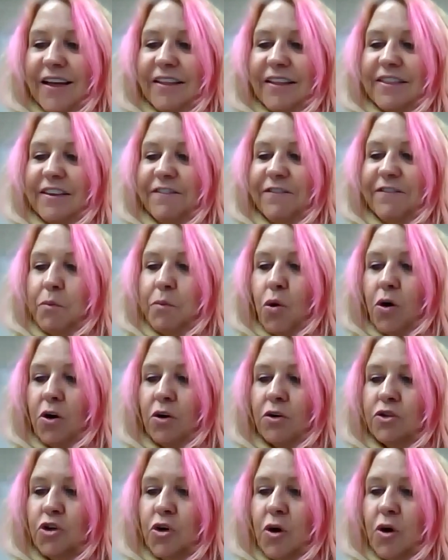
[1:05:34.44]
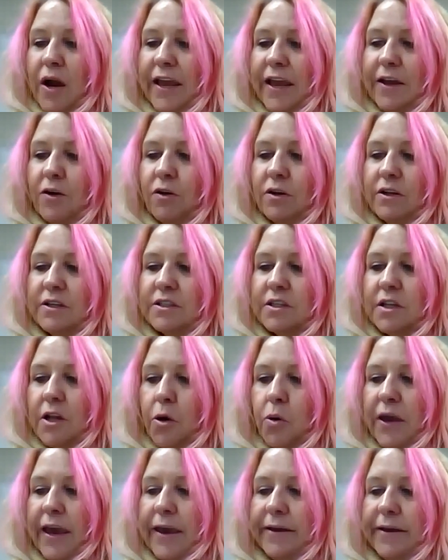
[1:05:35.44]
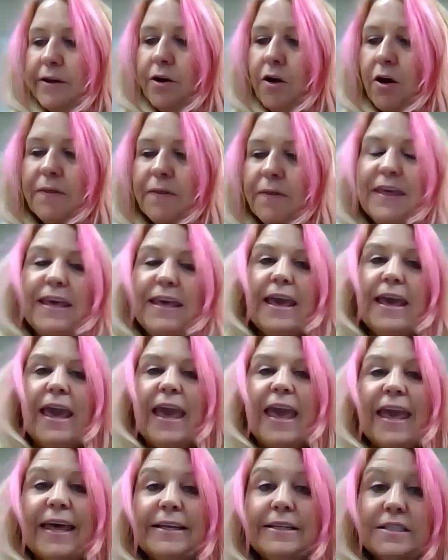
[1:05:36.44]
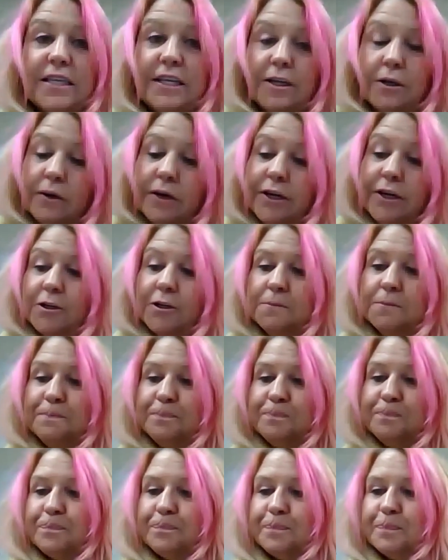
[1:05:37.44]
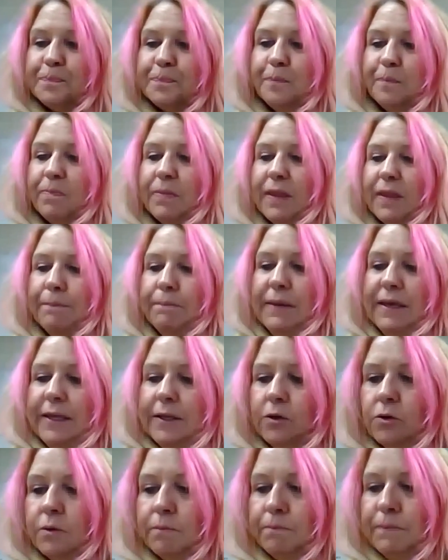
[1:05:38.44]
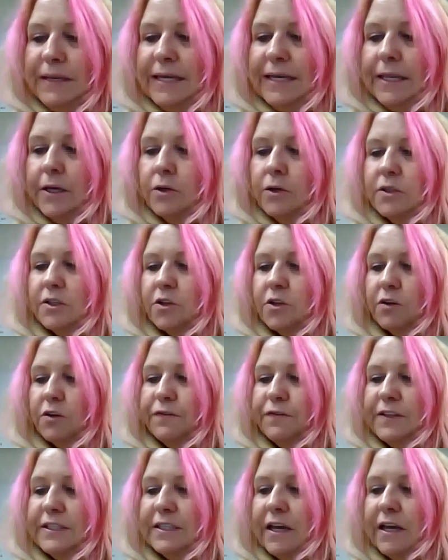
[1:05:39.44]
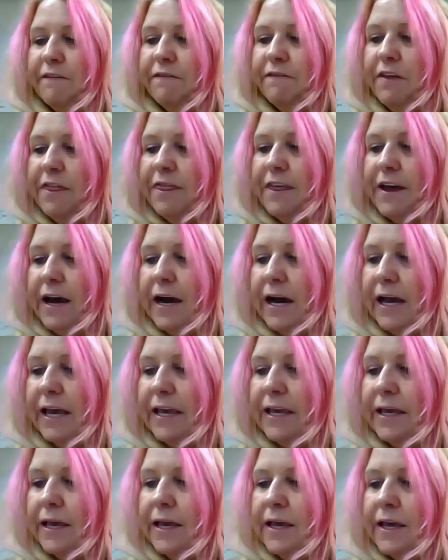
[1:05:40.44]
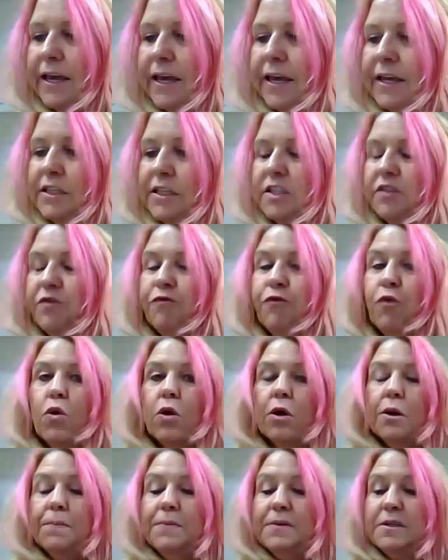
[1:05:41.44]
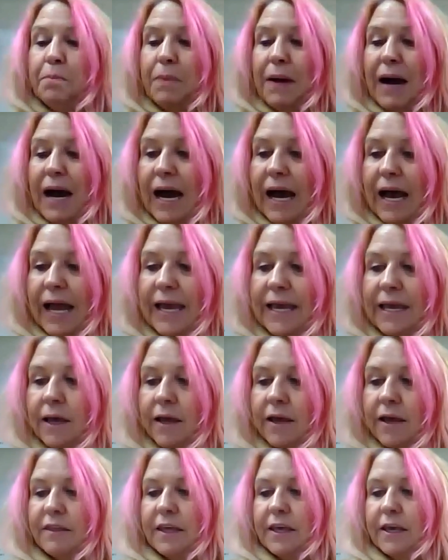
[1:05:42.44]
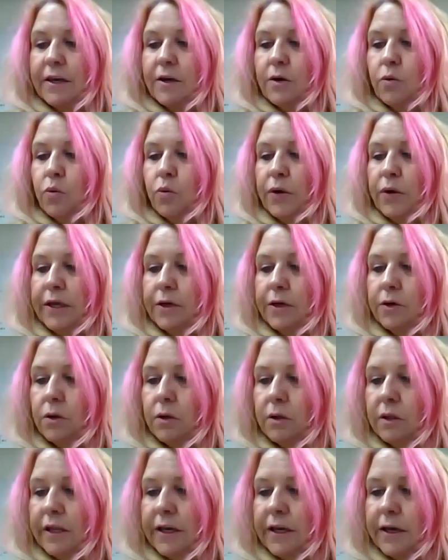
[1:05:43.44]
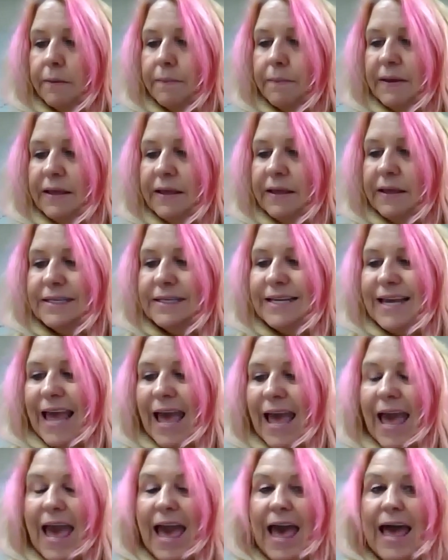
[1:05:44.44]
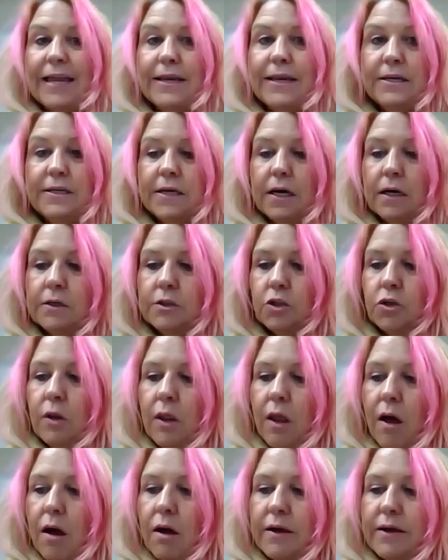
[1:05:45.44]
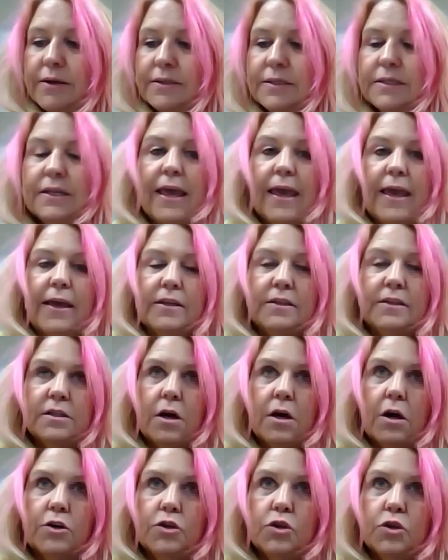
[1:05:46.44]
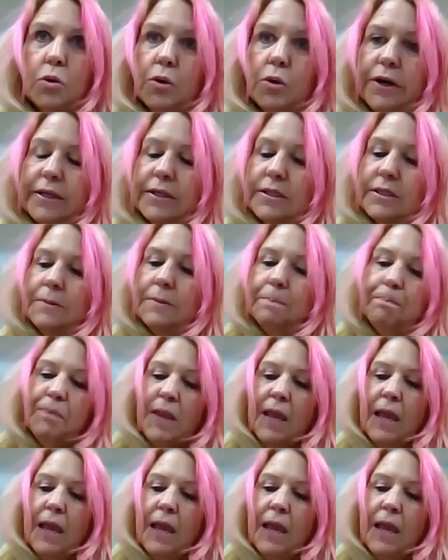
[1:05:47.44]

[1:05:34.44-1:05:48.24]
The femoral triangle is located on the anterior medial surface of the thigh. It is formed by the inguinal ligament adductor longus and sartorius.